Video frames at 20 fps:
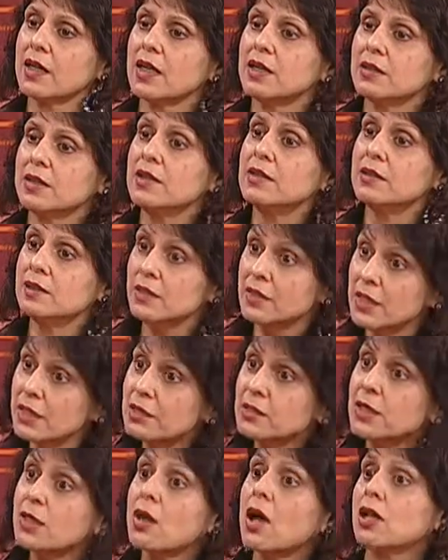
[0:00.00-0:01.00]
and
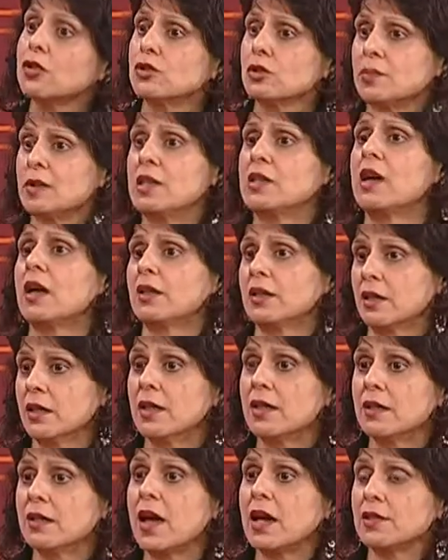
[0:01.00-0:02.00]
there's a lot to be done
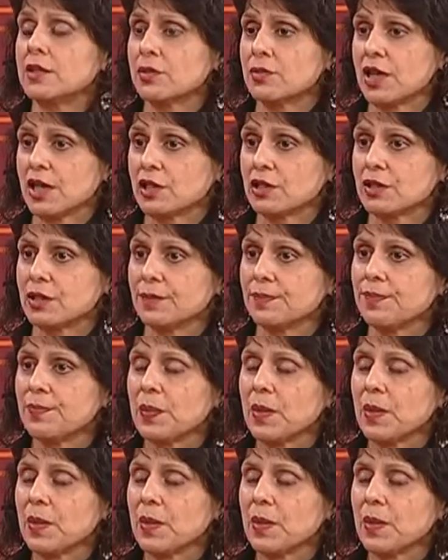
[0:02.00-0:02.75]
in that direction.